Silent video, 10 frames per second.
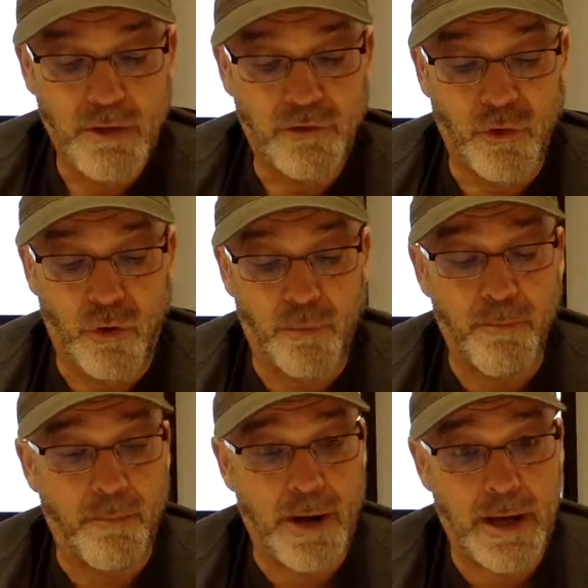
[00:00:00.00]

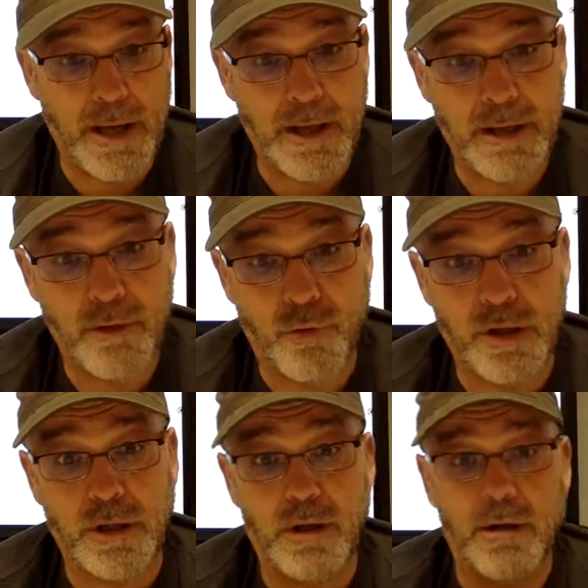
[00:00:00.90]
So my
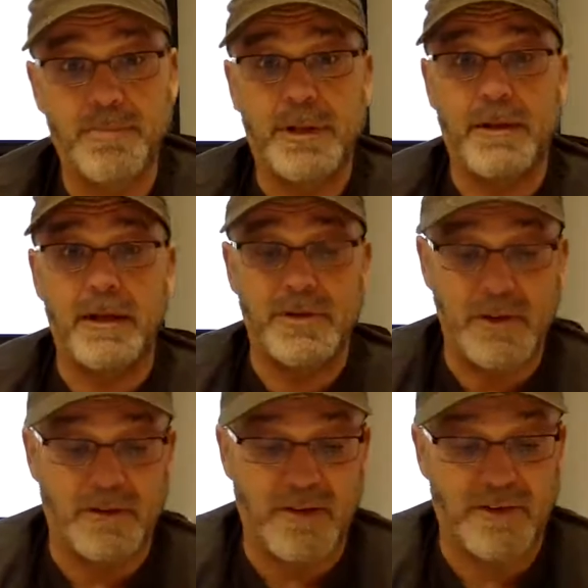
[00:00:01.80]
quick
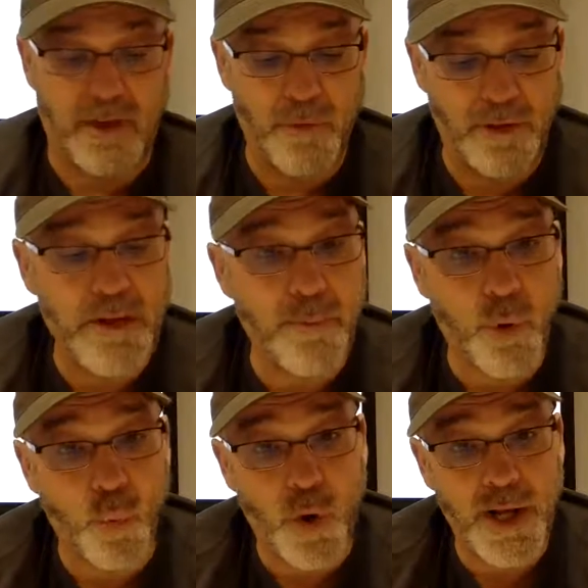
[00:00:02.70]
computation says
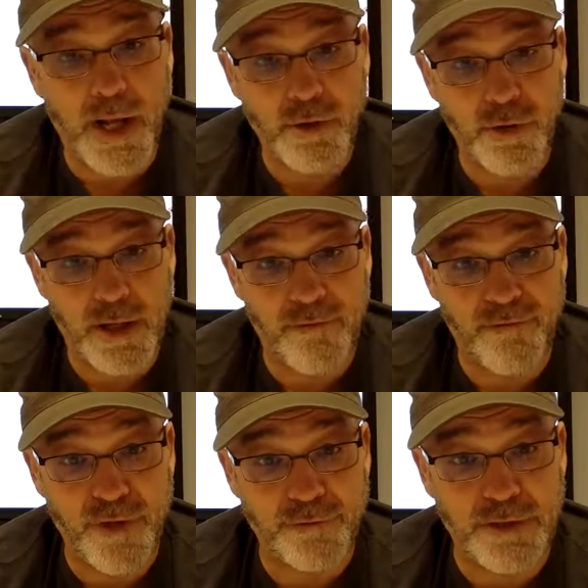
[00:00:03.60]
number
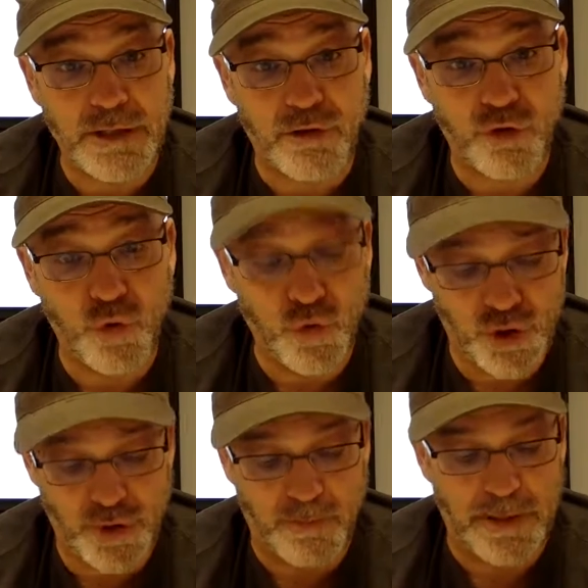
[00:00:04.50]

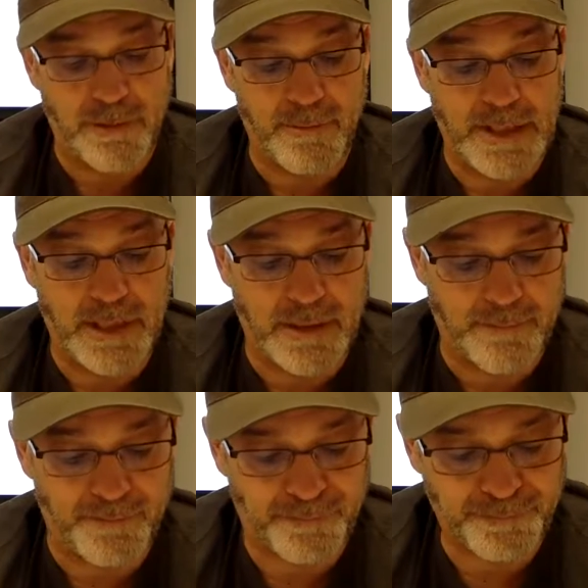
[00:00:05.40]
152 should be the
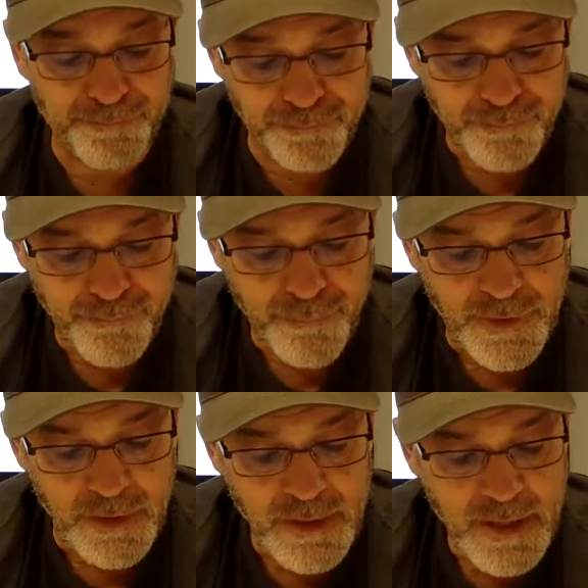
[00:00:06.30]
median.
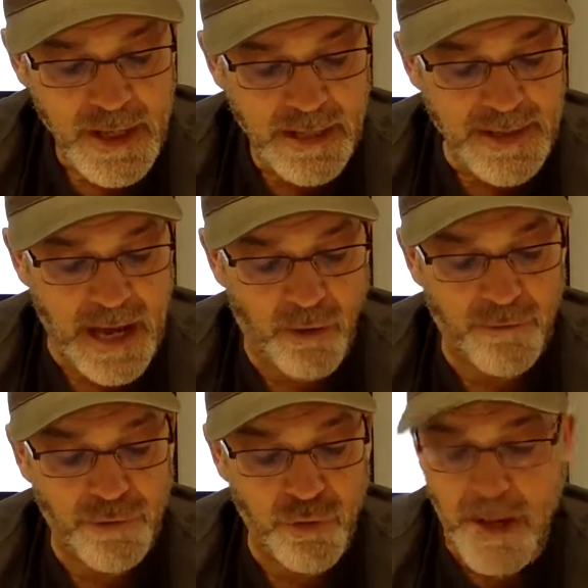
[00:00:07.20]
Now,
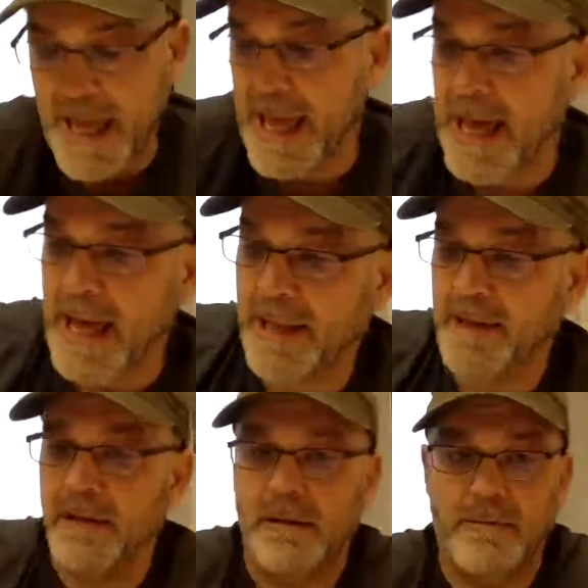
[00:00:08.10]
if you
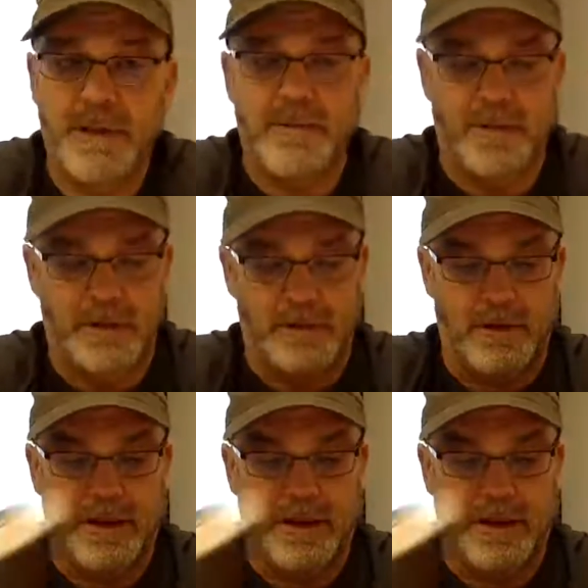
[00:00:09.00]
add, let me get a little